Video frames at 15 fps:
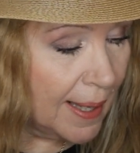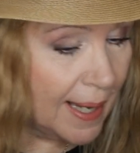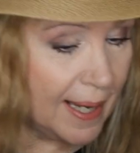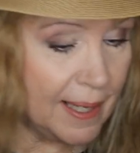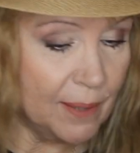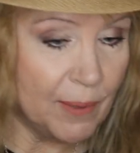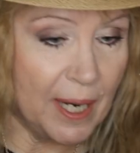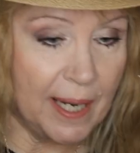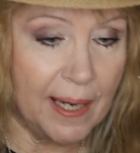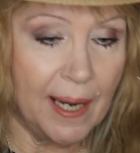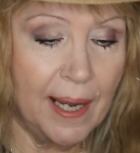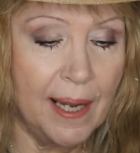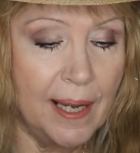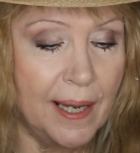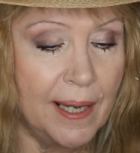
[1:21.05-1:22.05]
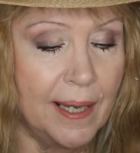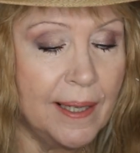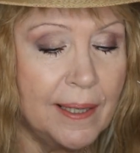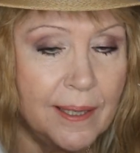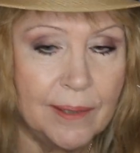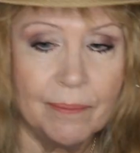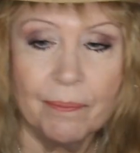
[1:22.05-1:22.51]
anyway,
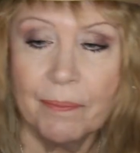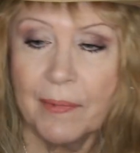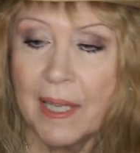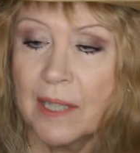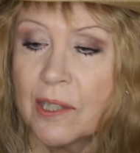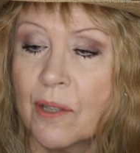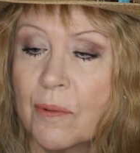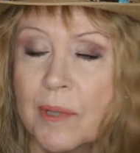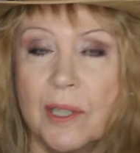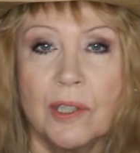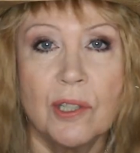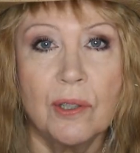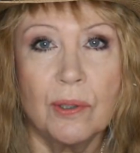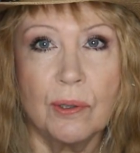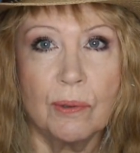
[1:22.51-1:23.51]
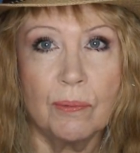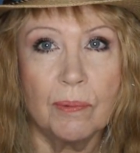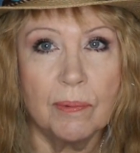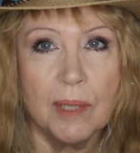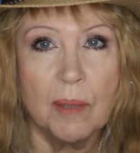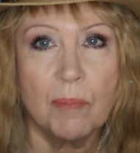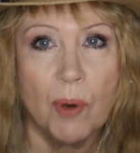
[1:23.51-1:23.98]
let's go into
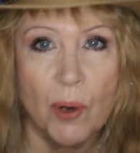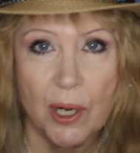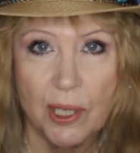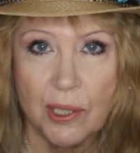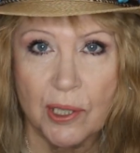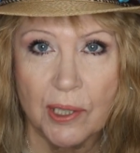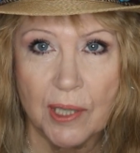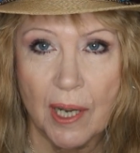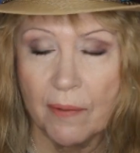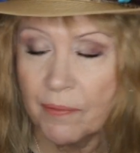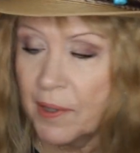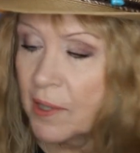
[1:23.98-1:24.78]
important stuff.